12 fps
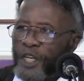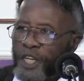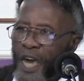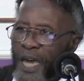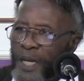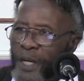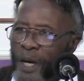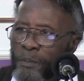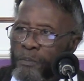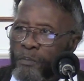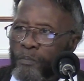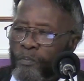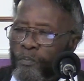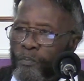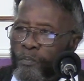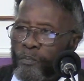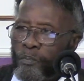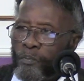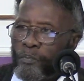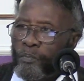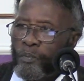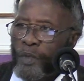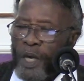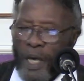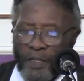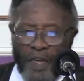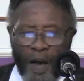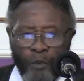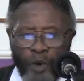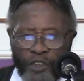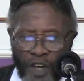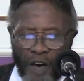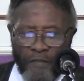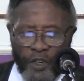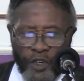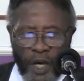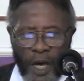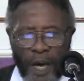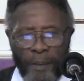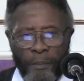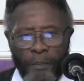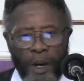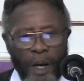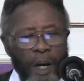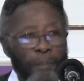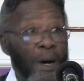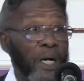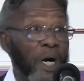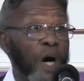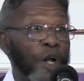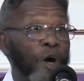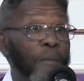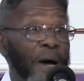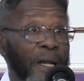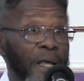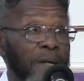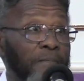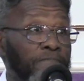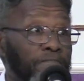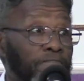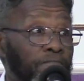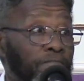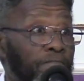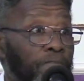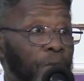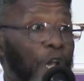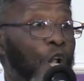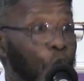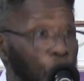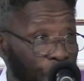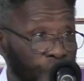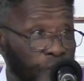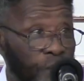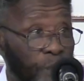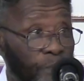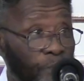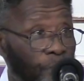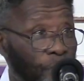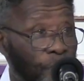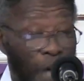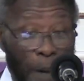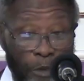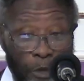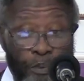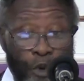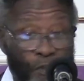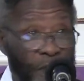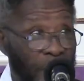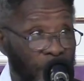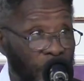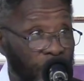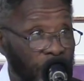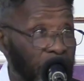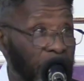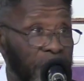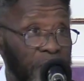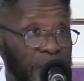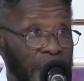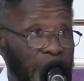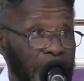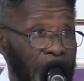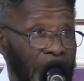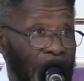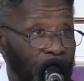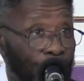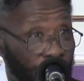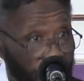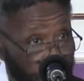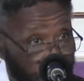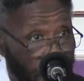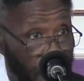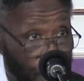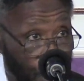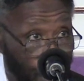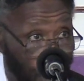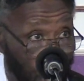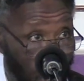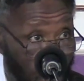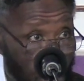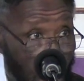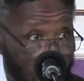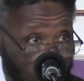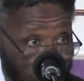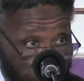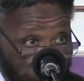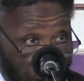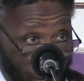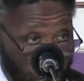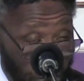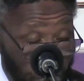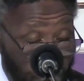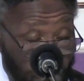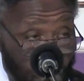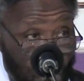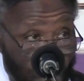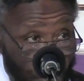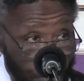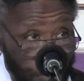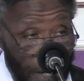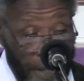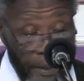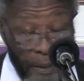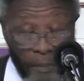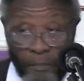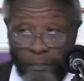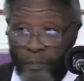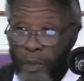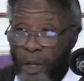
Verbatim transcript: the kingdom that was given to him by God Almighty. He lost it. I'm going to prove that in just a minute. I know this is getting a little long, but I want to be sure you understand it.